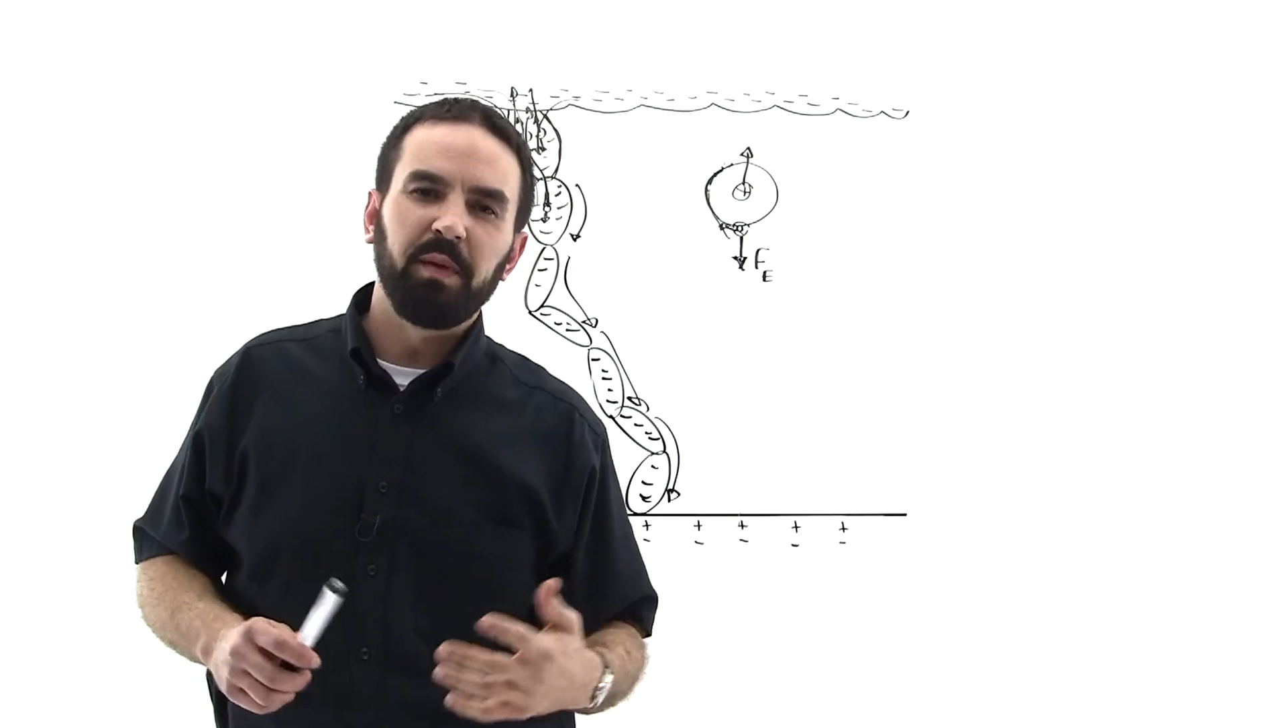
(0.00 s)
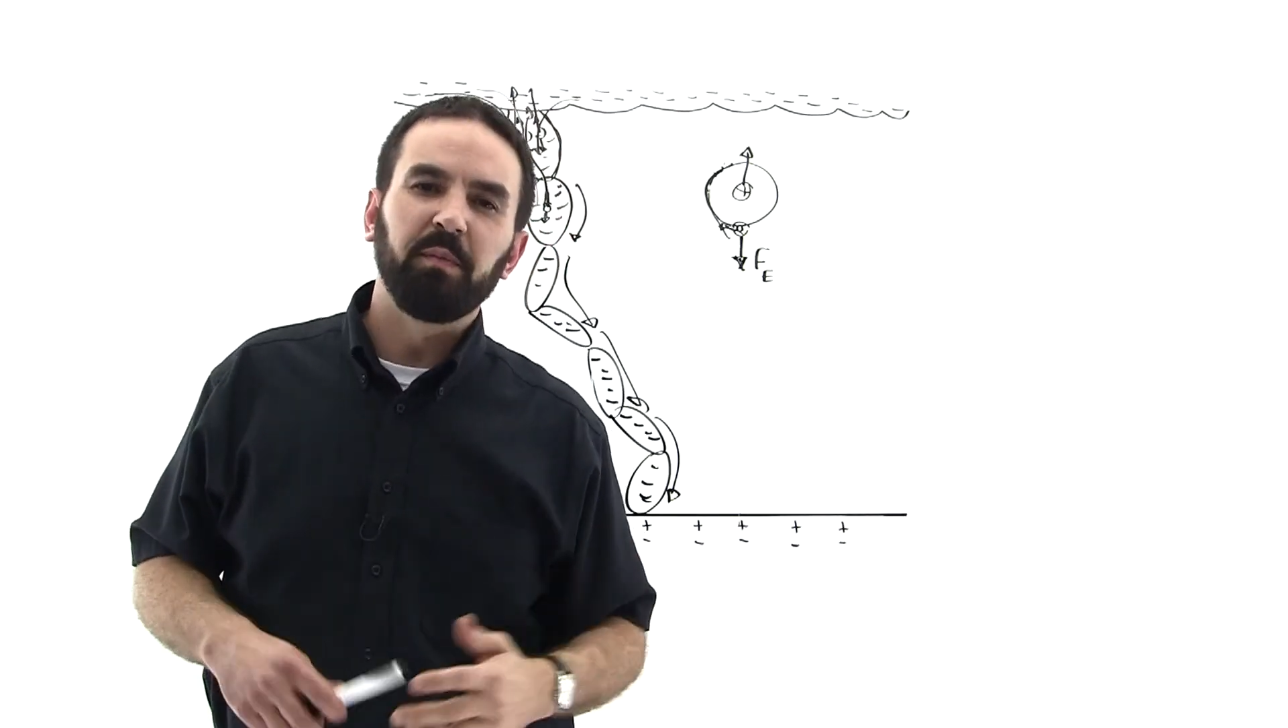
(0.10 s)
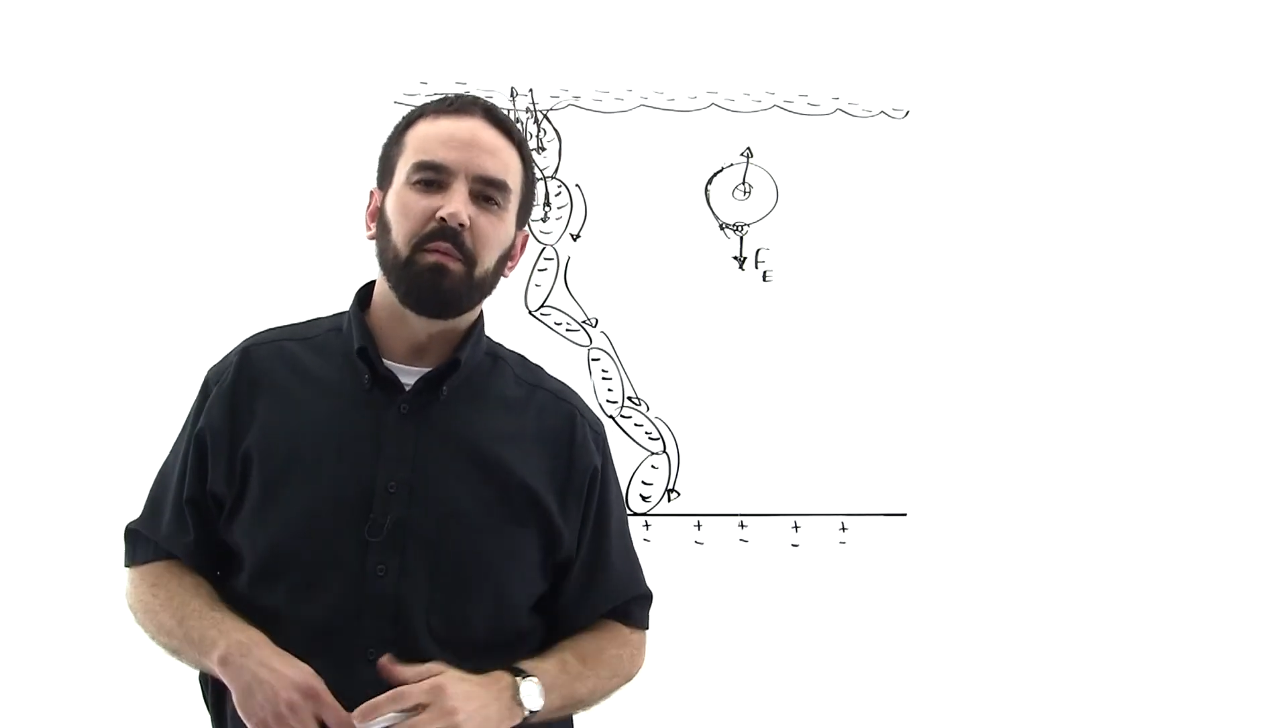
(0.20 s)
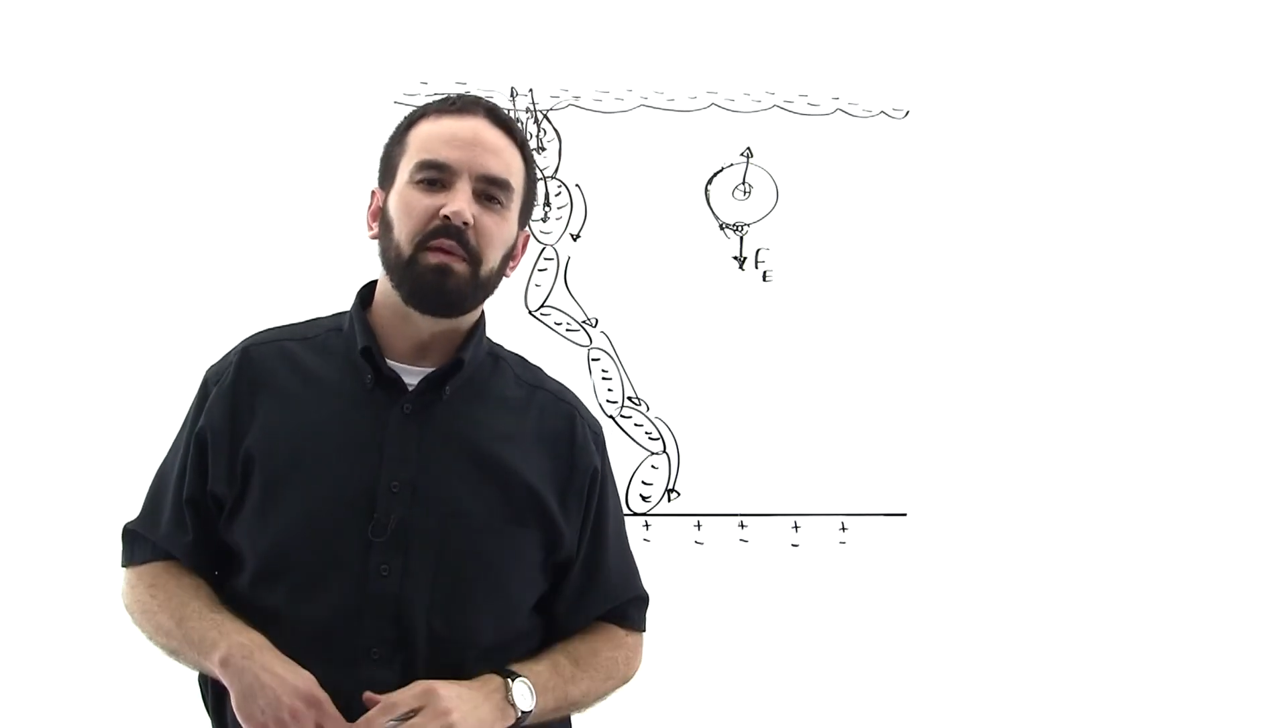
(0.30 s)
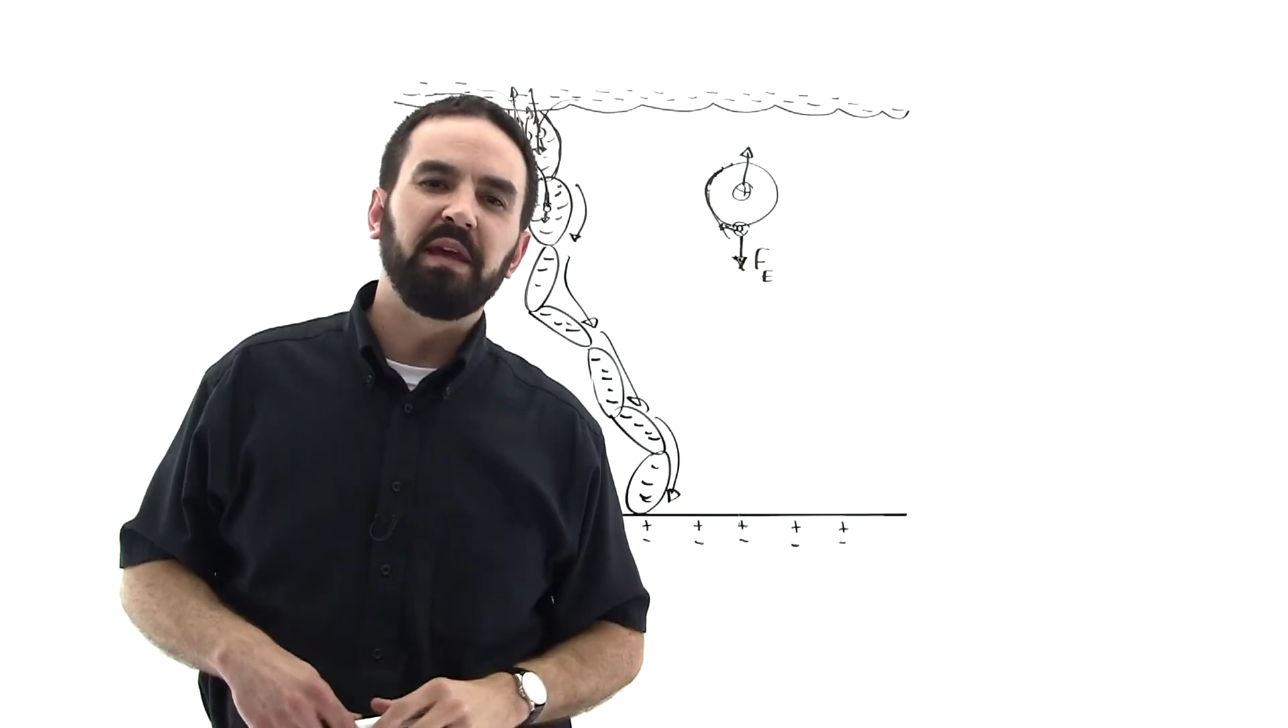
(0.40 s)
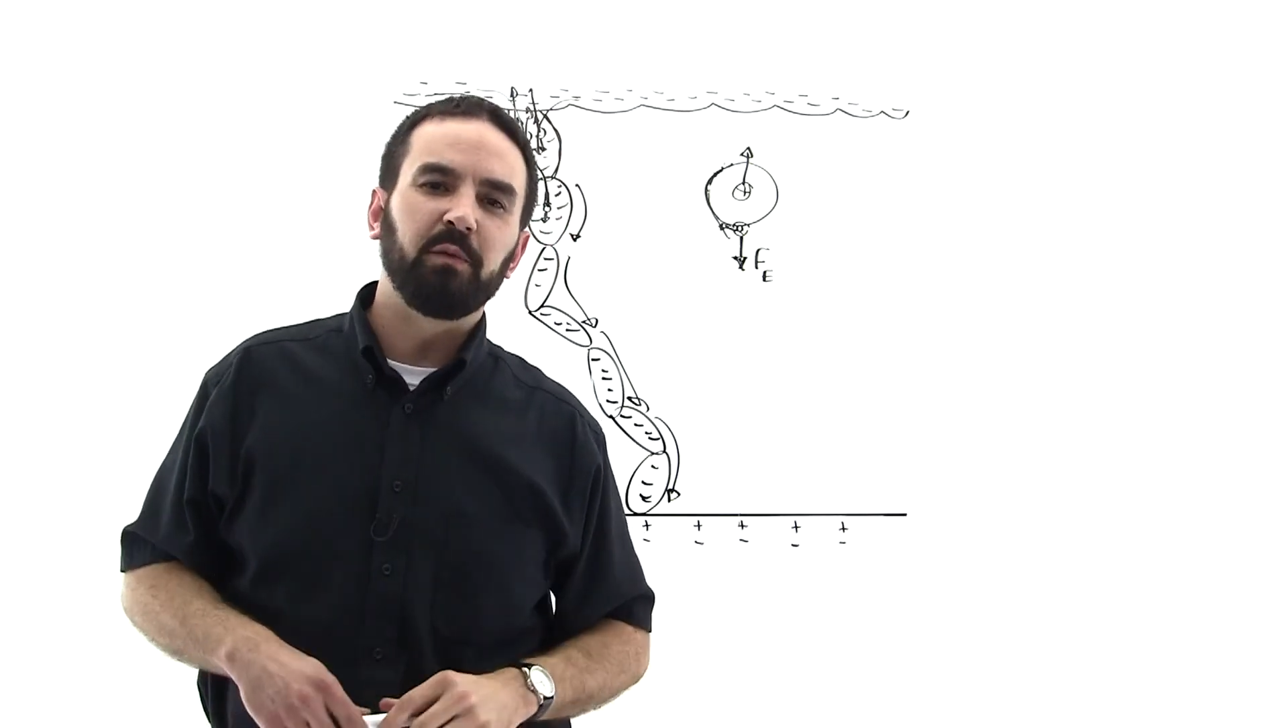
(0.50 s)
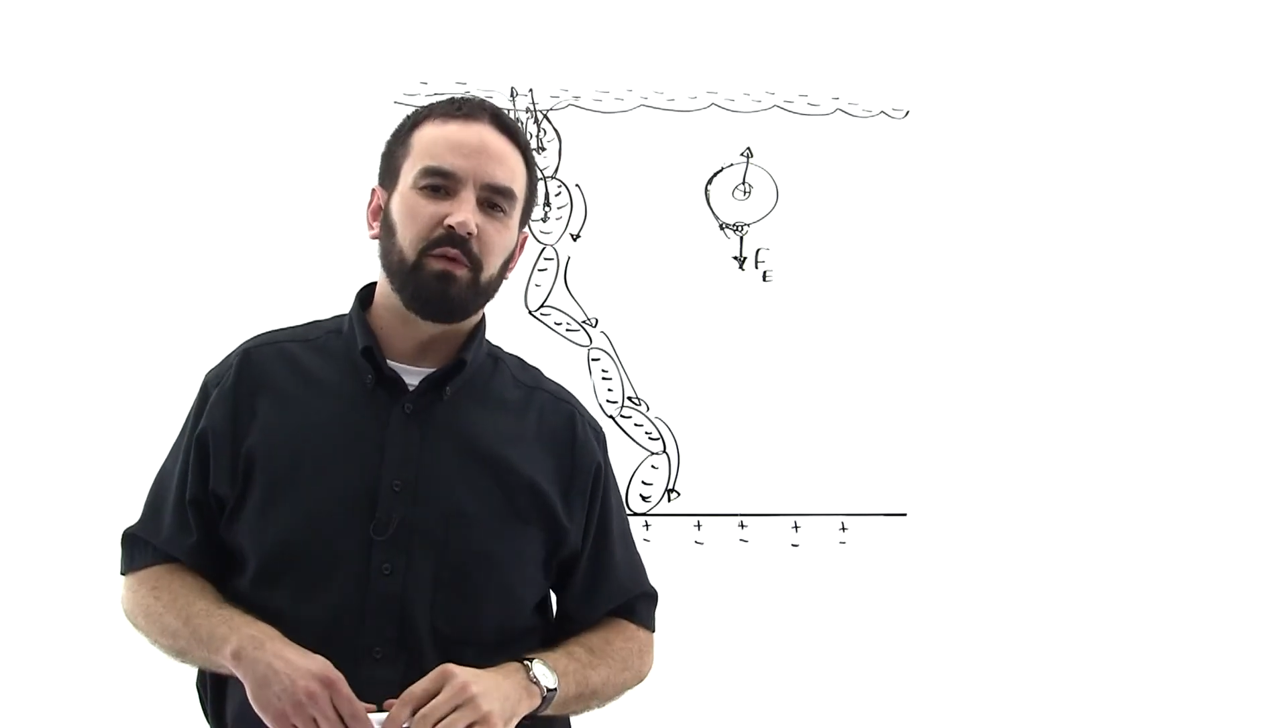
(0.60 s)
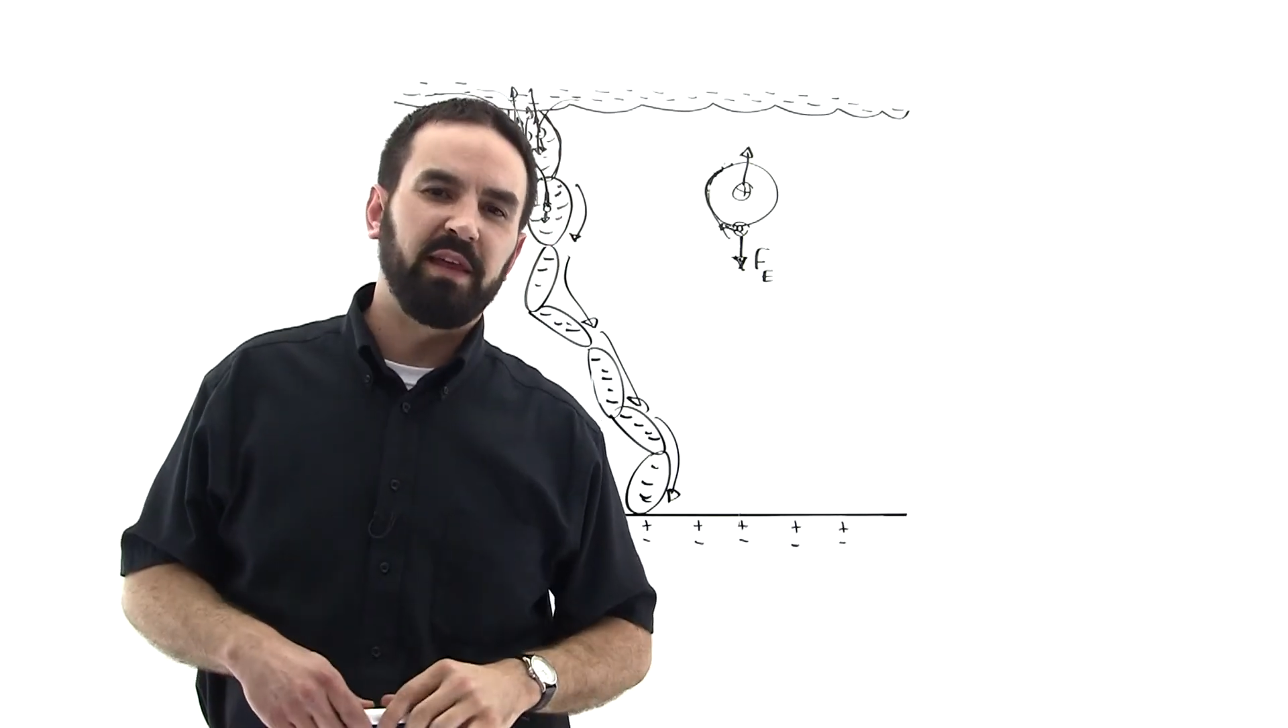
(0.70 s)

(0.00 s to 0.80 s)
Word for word: people mean when